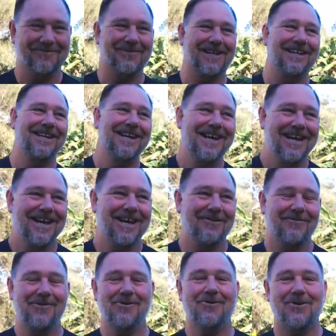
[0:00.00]
But if
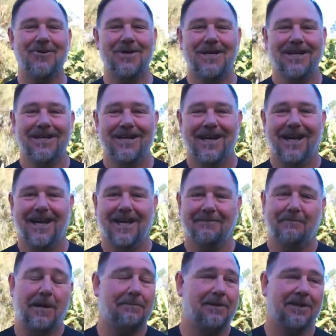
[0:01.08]
you're
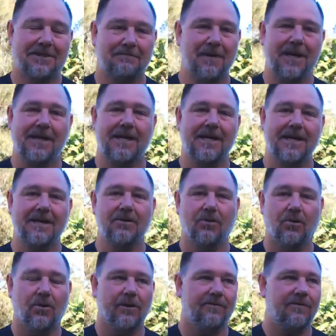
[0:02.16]
public speaking,
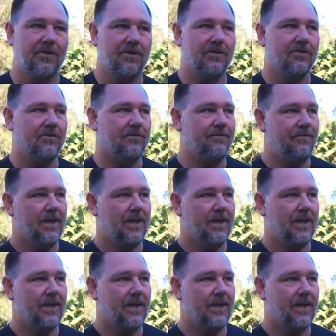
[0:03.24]
or if you